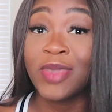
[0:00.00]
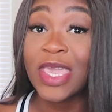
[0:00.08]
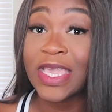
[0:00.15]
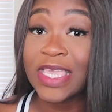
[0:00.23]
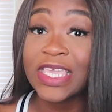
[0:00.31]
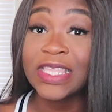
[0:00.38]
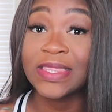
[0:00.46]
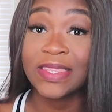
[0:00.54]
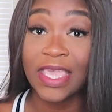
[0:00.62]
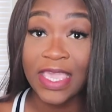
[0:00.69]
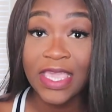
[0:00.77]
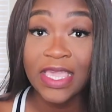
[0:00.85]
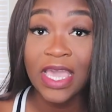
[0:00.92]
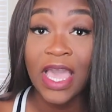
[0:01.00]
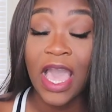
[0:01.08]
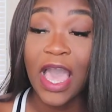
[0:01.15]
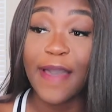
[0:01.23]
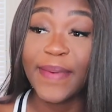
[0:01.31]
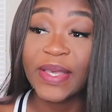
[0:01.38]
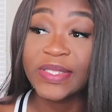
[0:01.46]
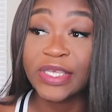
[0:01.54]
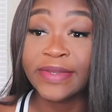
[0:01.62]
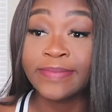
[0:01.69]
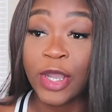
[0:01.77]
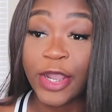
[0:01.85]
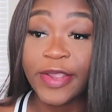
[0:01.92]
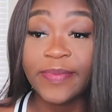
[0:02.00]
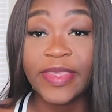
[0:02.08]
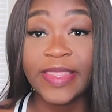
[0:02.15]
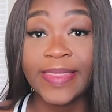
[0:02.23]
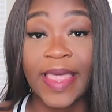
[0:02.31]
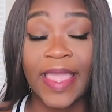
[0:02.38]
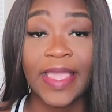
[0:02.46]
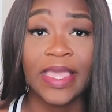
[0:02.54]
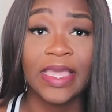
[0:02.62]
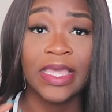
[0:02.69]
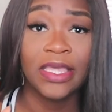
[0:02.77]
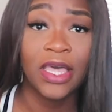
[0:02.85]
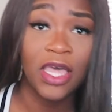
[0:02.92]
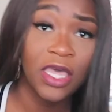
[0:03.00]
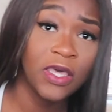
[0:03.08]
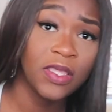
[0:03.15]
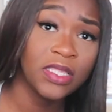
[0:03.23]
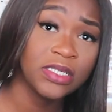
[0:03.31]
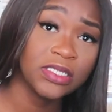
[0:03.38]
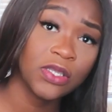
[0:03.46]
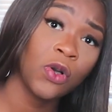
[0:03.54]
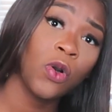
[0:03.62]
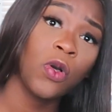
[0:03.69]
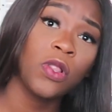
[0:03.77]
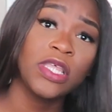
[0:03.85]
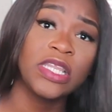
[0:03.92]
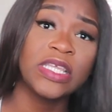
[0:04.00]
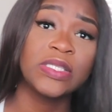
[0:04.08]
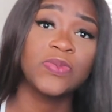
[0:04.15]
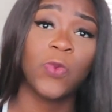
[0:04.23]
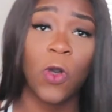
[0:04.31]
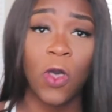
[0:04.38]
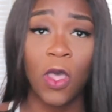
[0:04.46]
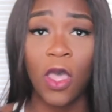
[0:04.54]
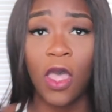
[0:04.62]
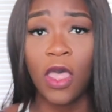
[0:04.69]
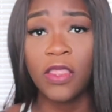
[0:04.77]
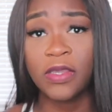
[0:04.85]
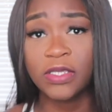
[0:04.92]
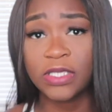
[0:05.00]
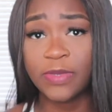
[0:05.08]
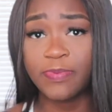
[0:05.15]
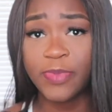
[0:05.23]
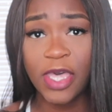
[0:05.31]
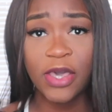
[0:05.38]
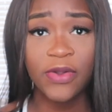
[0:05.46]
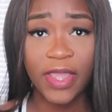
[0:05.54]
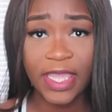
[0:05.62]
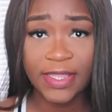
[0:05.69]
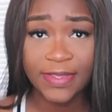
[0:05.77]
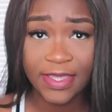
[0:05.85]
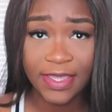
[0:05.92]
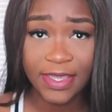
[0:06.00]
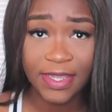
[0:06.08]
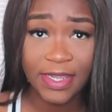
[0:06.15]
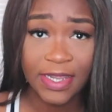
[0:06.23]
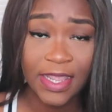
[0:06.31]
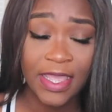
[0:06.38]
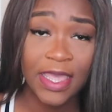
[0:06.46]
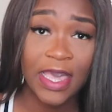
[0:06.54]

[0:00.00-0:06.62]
picky thing about the apartment, like, oh, there's a hole in this wall, there's a bug right there.